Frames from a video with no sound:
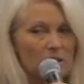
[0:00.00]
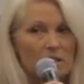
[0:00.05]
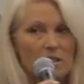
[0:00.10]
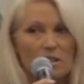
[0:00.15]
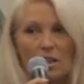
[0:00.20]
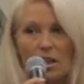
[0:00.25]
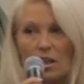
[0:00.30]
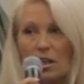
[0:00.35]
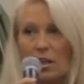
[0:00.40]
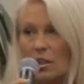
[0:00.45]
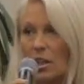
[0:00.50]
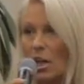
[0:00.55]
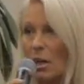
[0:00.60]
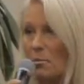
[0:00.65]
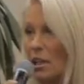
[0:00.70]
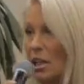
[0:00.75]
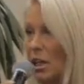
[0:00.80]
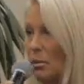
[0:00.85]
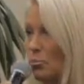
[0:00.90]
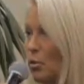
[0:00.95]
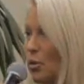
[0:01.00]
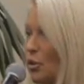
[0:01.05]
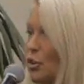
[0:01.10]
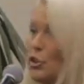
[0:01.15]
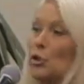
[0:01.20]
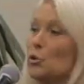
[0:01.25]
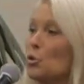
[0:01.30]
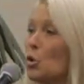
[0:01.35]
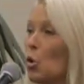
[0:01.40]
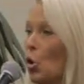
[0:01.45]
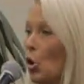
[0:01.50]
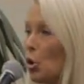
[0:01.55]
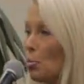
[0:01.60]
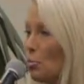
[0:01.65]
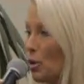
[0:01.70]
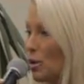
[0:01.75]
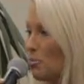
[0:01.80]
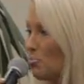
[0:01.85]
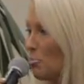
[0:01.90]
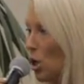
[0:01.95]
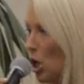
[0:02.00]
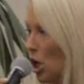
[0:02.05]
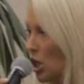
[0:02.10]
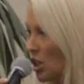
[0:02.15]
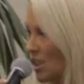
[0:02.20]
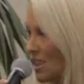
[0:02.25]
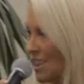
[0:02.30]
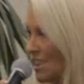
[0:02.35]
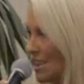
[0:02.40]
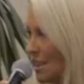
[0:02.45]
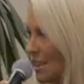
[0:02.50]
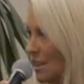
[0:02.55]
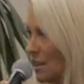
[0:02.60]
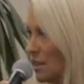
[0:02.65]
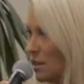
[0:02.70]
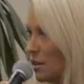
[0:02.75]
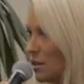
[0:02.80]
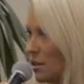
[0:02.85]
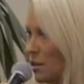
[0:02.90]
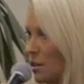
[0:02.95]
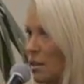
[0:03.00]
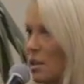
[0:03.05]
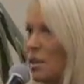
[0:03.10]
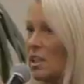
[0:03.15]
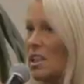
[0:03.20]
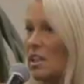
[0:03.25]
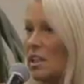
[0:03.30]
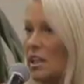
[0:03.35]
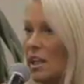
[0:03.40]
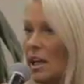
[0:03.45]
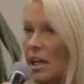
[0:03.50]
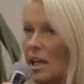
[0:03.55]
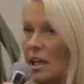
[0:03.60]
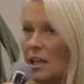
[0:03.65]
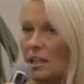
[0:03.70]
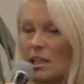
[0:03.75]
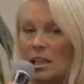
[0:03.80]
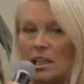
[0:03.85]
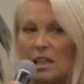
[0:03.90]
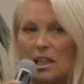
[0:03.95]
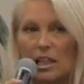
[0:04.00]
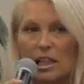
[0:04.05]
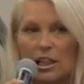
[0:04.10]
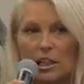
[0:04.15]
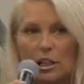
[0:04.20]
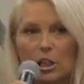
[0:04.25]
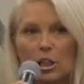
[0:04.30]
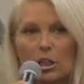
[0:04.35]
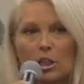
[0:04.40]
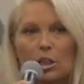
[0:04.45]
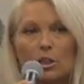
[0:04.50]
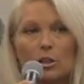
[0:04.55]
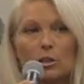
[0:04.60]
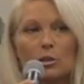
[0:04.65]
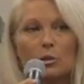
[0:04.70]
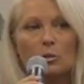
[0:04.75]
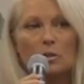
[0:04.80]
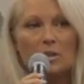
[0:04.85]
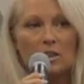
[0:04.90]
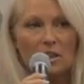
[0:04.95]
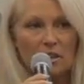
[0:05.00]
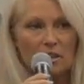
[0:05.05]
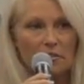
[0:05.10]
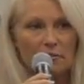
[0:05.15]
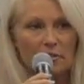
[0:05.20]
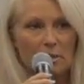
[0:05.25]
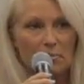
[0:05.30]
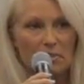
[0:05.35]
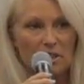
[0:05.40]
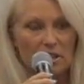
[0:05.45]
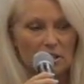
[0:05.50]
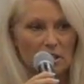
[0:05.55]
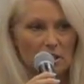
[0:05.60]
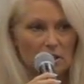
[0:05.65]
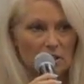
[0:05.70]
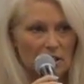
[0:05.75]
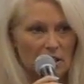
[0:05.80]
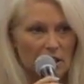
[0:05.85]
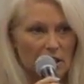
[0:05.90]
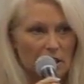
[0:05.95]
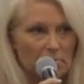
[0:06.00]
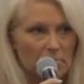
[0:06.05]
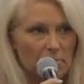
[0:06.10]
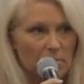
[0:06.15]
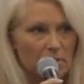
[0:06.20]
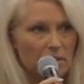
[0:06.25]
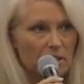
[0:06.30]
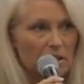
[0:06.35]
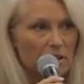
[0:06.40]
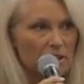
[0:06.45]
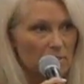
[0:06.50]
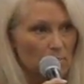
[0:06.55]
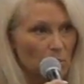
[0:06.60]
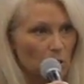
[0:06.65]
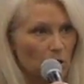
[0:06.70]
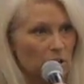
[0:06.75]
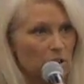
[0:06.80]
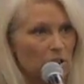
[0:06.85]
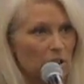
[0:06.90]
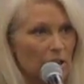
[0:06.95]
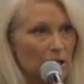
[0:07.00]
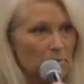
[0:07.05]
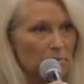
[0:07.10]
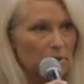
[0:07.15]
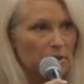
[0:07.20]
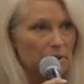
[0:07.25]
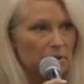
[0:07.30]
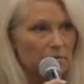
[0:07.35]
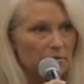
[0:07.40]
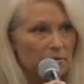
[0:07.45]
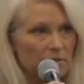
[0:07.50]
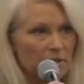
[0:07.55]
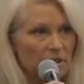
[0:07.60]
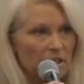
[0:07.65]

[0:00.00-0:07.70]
start coming up with new corporate policies that include the feminine archetype, that is more collaborative.